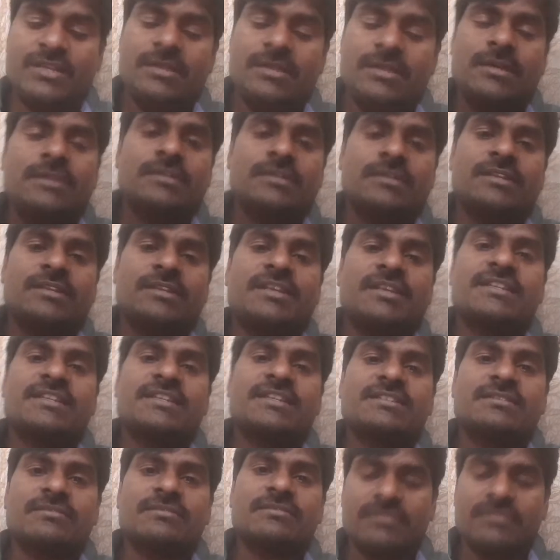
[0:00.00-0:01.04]
Then
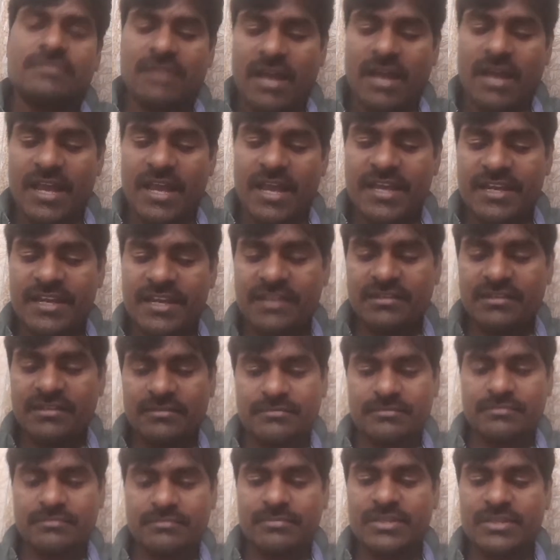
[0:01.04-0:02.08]
next
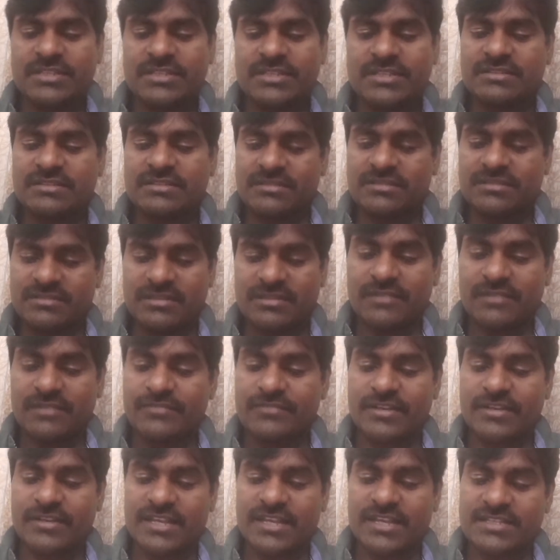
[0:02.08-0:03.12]
iron plus
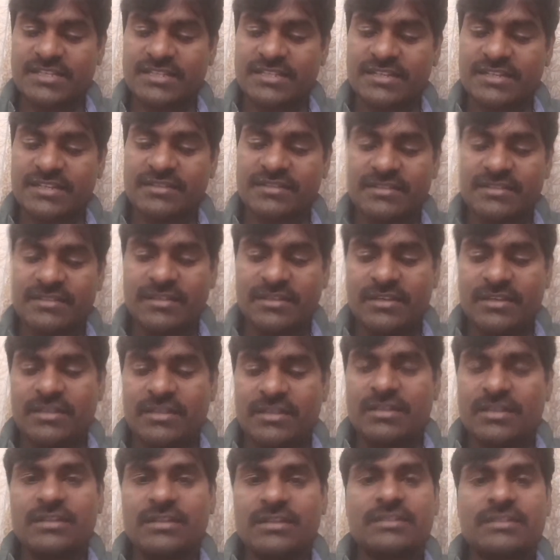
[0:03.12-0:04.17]
sulfuric acid,
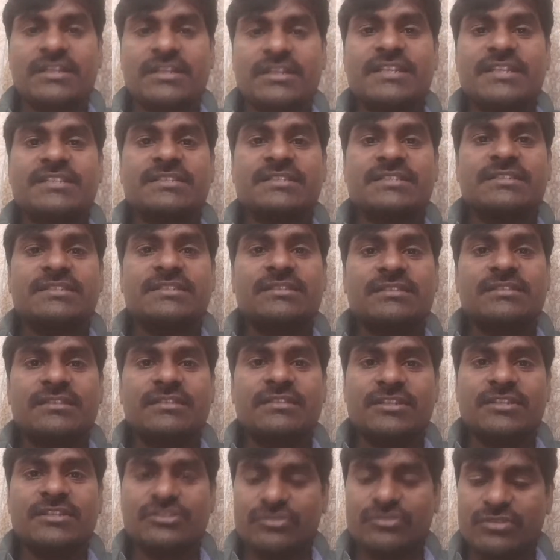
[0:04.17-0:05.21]
that is
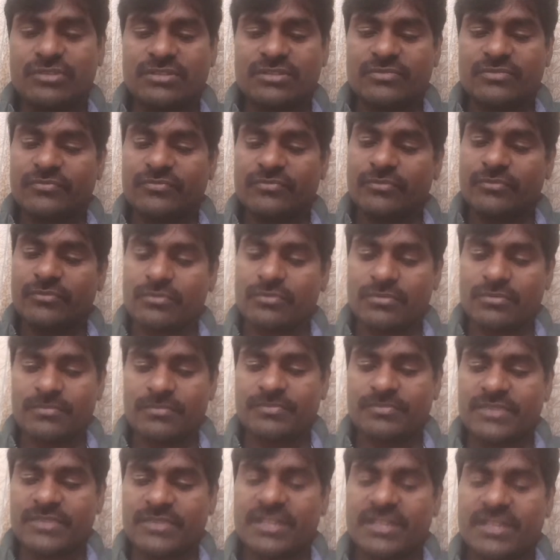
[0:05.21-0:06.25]
H2SO4,
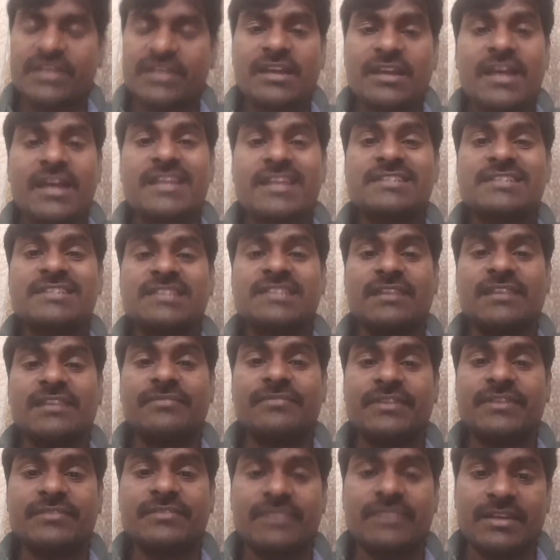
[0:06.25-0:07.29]
then iron
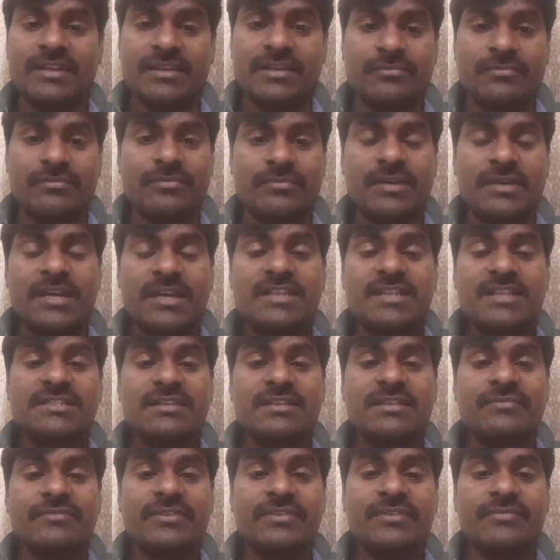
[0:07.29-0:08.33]
sulfate will give. Iron
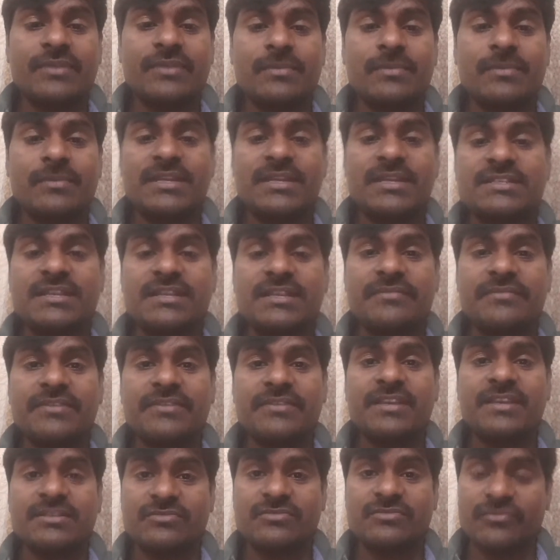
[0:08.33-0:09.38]
sulfate formula is
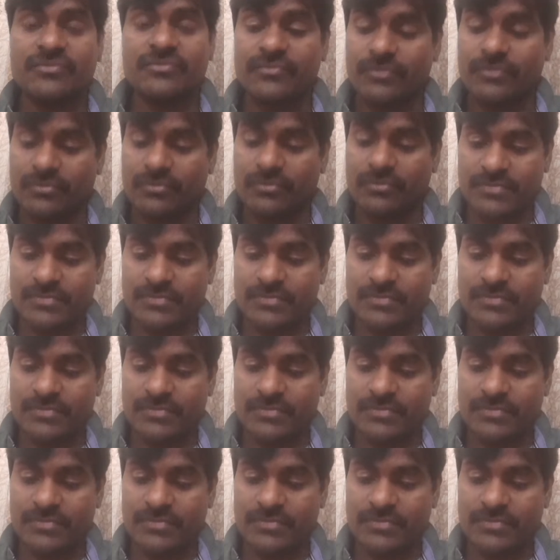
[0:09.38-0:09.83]
FeSO4.